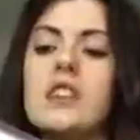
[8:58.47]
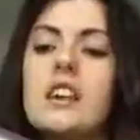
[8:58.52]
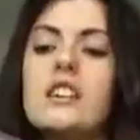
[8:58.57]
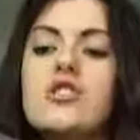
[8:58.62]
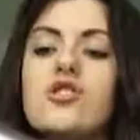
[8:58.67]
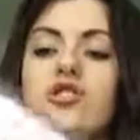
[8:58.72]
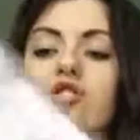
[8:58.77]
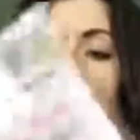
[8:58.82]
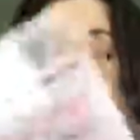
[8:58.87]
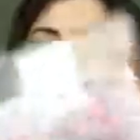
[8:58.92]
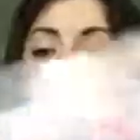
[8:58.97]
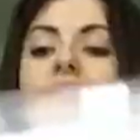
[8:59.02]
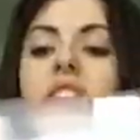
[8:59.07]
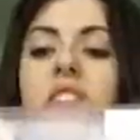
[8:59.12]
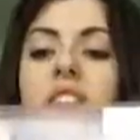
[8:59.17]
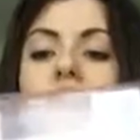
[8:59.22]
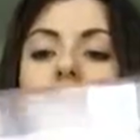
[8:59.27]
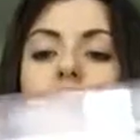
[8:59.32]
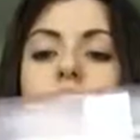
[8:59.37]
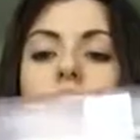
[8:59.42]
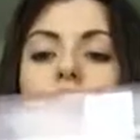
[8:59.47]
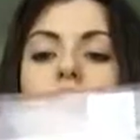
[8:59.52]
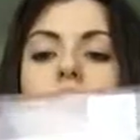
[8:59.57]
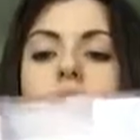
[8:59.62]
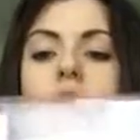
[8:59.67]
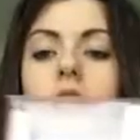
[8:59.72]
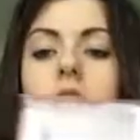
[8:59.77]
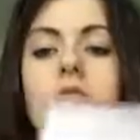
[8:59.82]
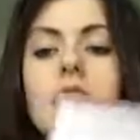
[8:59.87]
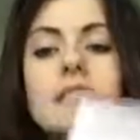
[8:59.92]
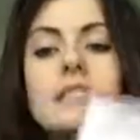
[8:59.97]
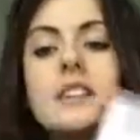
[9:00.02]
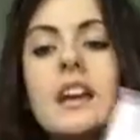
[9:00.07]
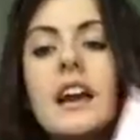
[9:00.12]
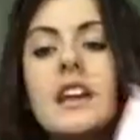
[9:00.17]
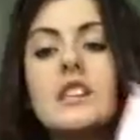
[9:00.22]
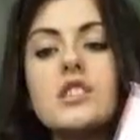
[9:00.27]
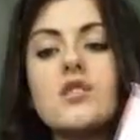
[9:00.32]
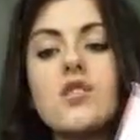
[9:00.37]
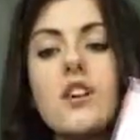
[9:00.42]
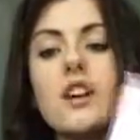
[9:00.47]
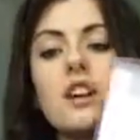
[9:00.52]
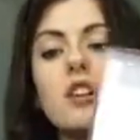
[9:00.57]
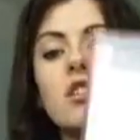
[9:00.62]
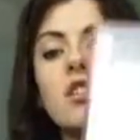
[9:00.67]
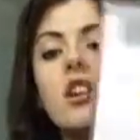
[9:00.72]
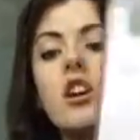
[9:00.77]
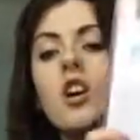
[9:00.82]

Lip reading: So it's just this book. It's catering,